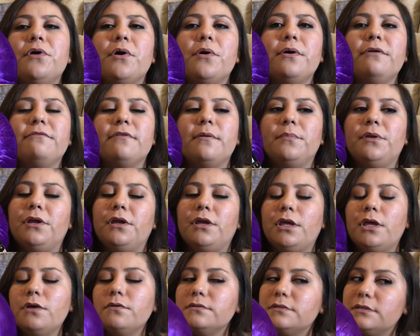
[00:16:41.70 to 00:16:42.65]
know if I'm going to
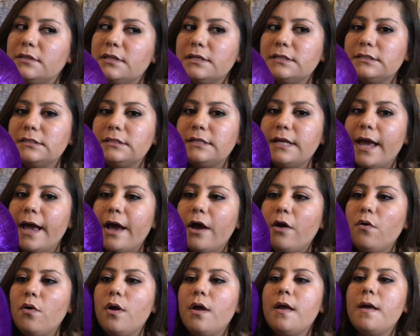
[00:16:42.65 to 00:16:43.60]
use this
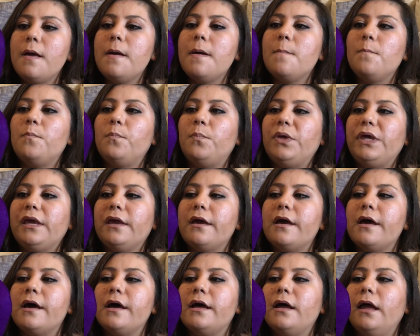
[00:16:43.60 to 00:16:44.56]
now,
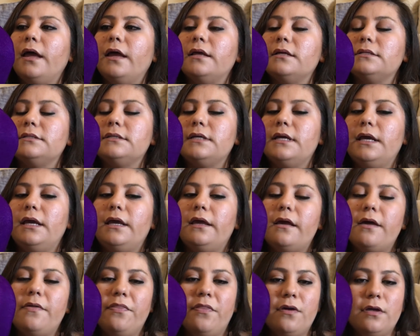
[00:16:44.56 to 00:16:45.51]
because
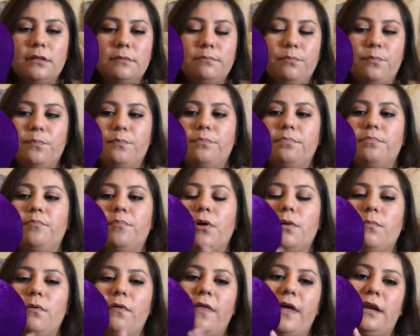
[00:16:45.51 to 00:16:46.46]
the
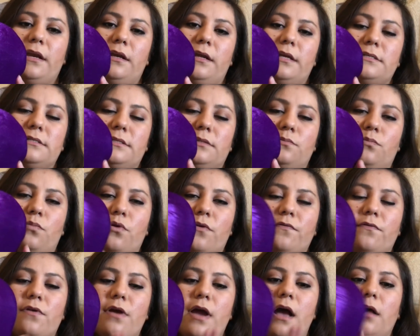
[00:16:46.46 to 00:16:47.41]
purple that it is more
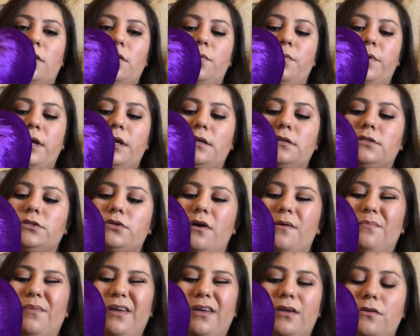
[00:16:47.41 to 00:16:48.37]
for Halloween, so
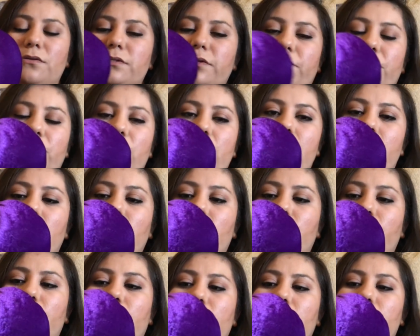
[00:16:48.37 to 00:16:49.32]
I may use it for
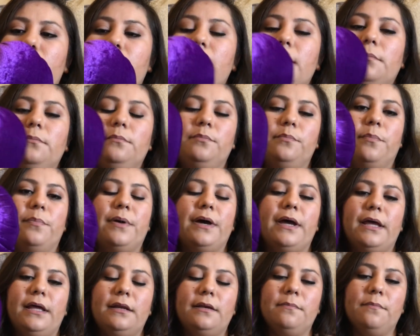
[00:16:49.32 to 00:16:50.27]
Halloween,
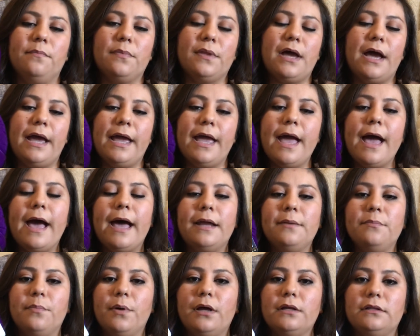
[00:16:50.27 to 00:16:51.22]
but I
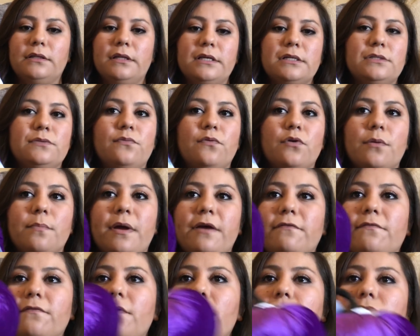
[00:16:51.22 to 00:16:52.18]
had bought this for my
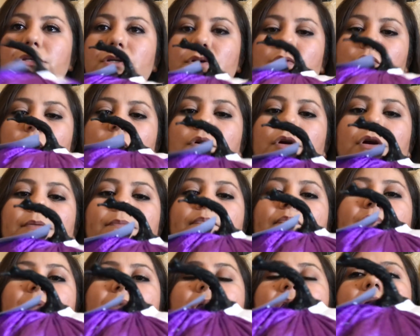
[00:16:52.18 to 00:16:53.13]
fall decor.
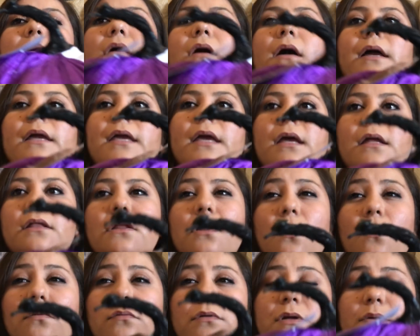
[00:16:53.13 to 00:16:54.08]
Again, the
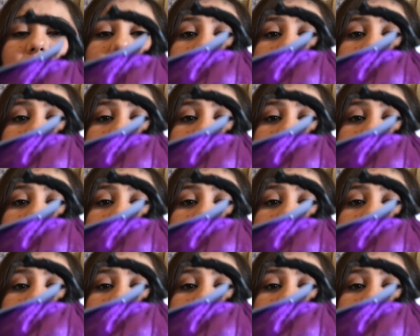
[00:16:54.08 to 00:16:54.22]
only